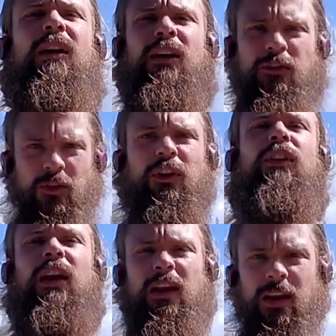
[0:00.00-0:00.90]

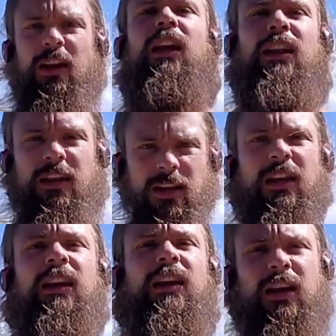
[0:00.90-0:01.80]
circulating,
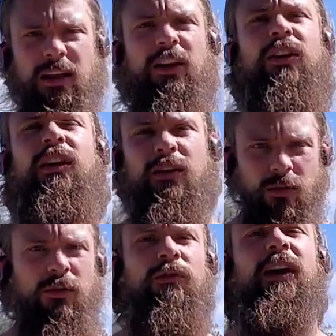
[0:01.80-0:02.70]
cleaning, clearing,
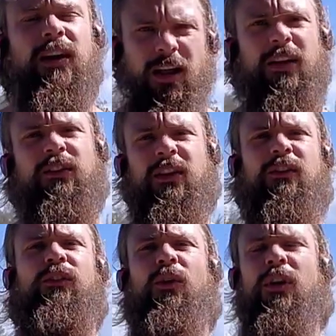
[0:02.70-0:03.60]
vitalizing, and
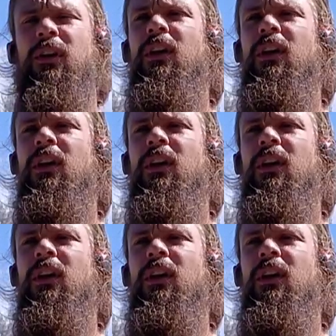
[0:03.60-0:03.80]
so on.